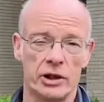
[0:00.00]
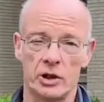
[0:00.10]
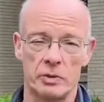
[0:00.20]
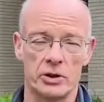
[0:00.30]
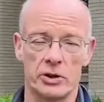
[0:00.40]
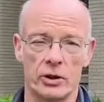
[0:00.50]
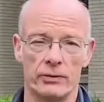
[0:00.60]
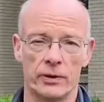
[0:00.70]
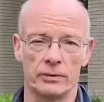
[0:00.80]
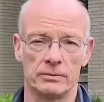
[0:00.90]
it's been tough,
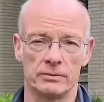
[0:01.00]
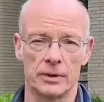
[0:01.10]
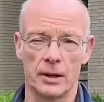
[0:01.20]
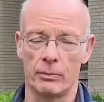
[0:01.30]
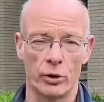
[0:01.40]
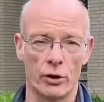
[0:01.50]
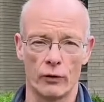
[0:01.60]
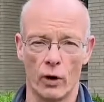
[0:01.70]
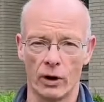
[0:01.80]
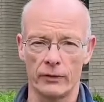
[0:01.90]
and I'm proud of
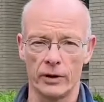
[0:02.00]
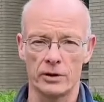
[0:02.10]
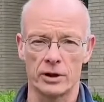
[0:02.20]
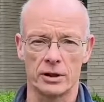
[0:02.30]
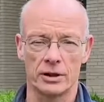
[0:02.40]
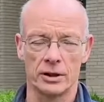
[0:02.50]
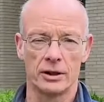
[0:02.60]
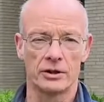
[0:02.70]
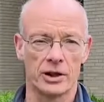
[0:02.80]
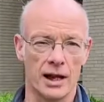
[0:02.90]
all of you
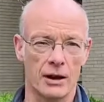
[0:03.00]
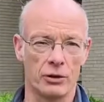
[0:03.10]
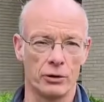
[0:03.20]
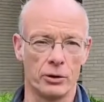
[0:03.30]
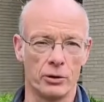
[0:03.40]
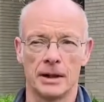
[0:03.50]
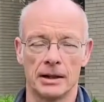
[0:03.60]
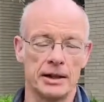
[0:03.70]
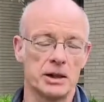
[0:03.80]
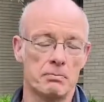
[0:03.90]
to get through. At
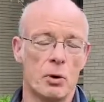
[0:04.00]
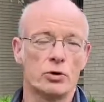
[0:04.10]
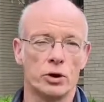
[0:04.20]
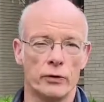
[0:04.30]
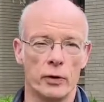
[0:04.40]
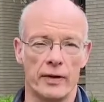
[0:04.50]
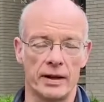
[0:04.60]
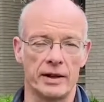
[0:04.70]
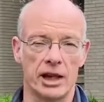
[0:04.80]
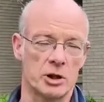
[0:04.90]
least most of you have had
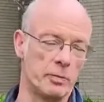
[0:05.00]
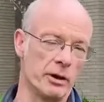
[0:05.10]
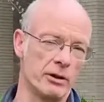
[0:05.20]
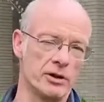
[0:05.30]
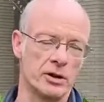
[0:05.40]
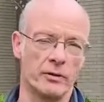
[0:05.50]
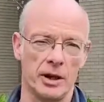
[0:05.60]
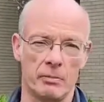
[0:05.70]
the experience of the